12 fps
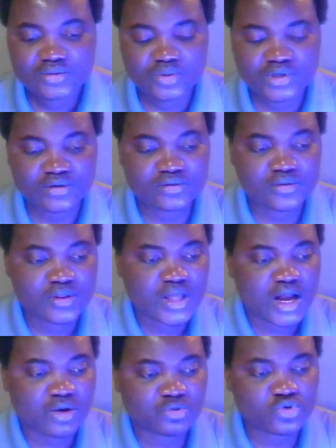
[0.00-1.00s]
Well,
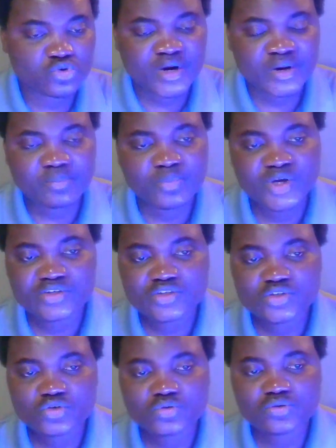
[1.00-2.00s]
I'll do my
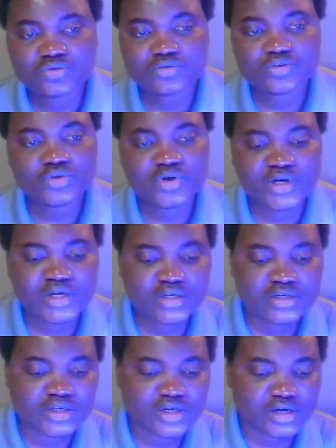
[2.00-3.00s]
best to
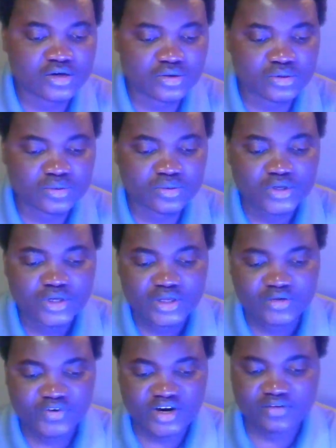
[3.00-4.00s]
join. I don't know
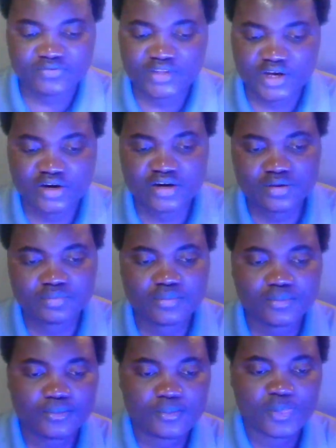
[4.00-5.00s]
if I have time.